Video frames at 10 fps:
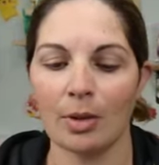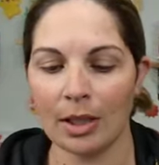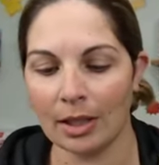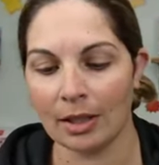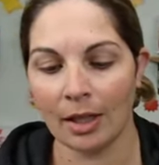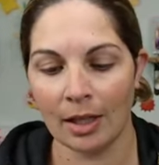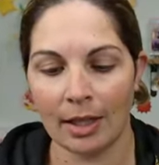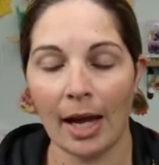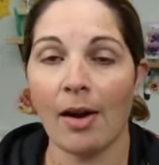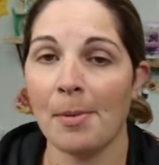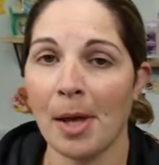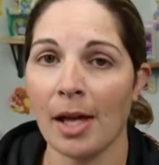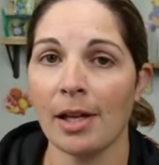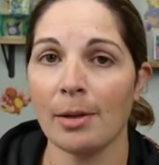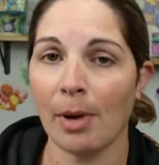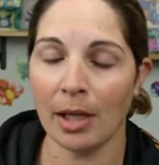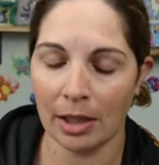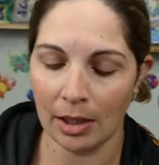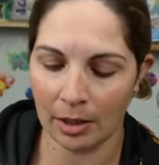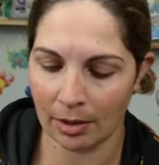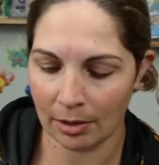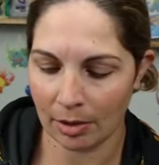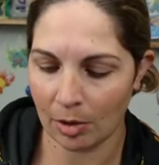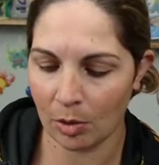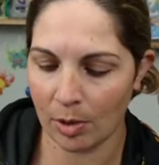need. Now, I'm not like Mikey, who